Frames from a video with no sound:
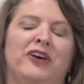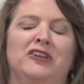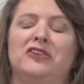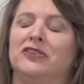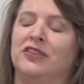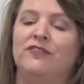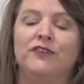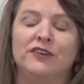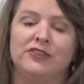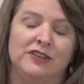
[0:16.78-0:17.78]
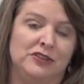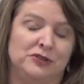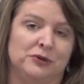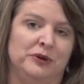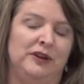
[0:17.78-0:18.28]
Okay, so the first thing
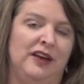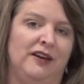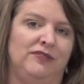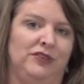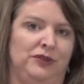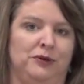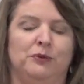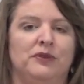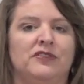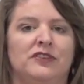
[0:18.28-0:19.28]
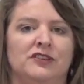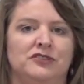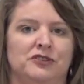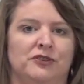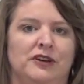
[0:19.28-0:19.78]
that you're going to have to do with the
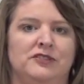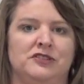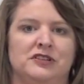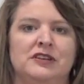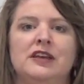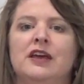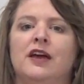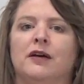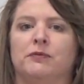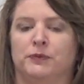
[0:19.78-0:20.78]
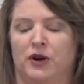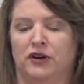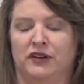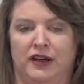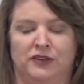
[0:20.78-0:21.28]
6th generation
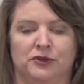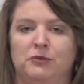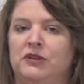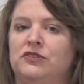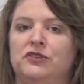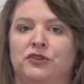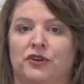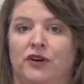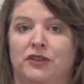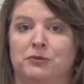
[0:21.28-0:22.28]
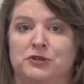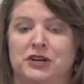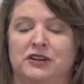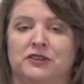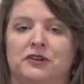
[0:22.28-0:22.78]
Smart Classroom is to turn on the
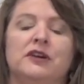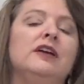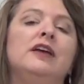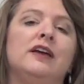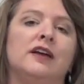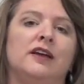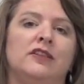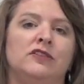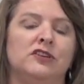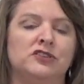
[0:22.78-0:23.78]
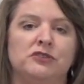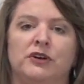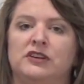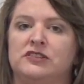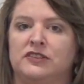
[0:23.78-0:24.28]
projector. In the 6th
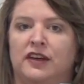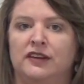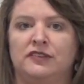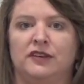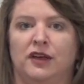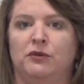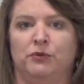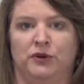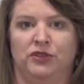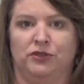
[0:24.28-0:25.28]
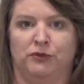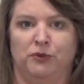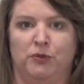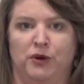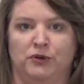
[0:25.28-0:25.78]
generation, that is done with the
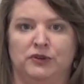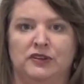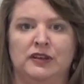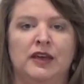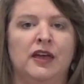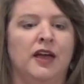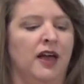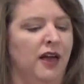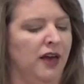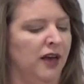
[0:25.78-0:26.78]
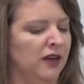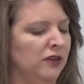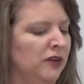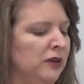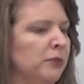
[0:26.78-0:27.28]

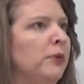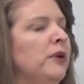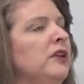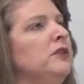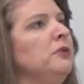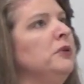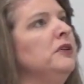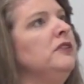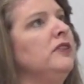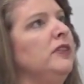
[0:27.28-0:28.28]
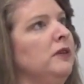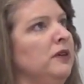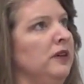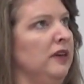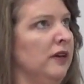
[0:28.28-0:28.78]
remote. You need to point it towards
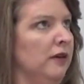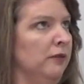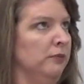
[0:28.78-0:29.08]
the